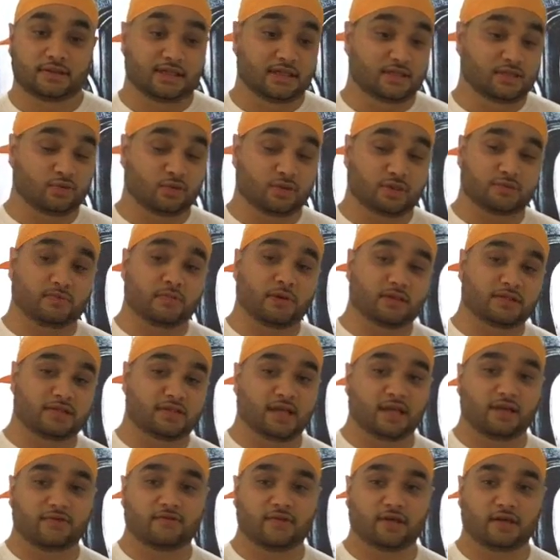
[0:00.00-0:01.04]
This was my
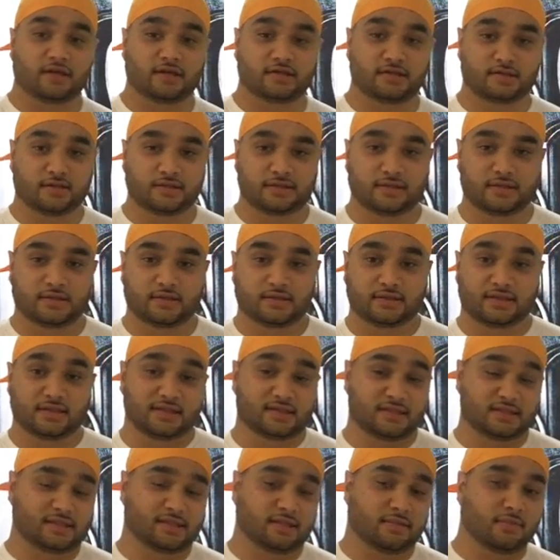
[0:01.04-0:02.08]
savior.
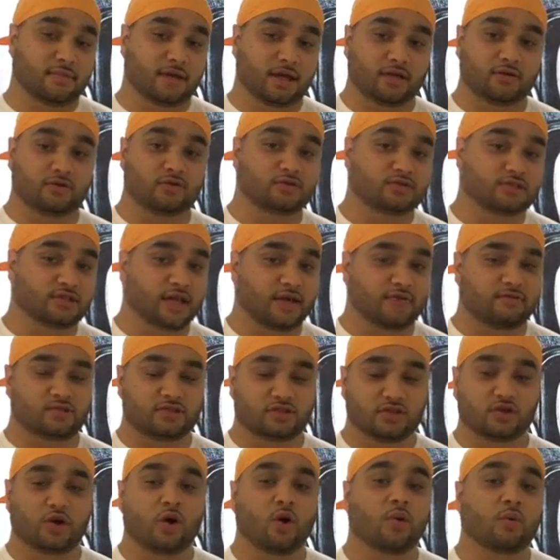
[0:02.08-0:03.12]
This is the man who saved
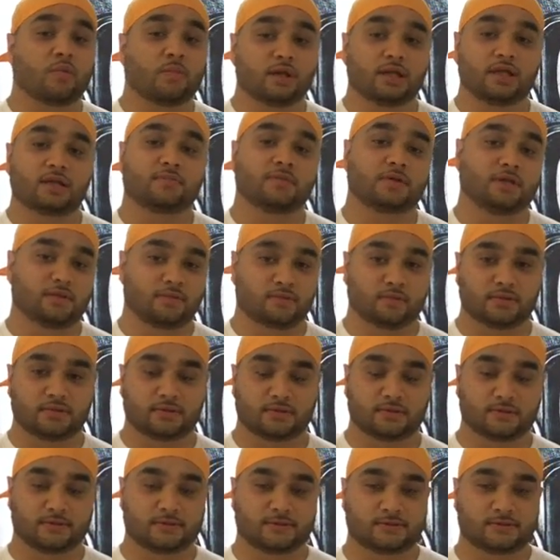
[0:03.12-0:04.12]
so many people."